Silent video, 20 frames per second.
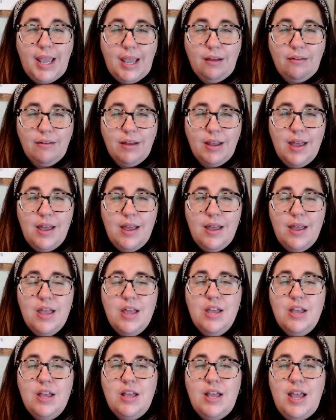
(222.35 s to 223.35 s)
area,
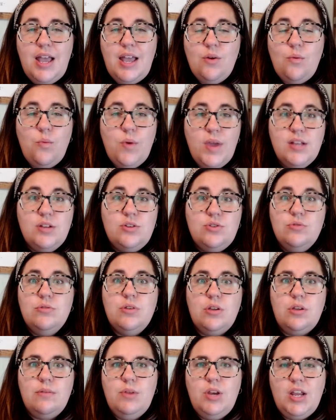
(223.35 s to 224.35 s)
and we do
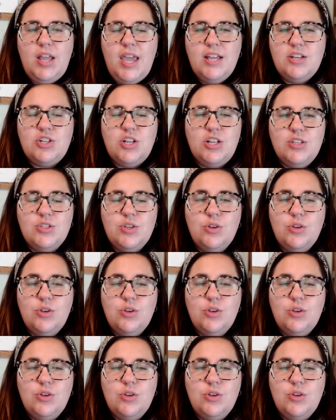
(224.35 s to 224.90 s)
the communication.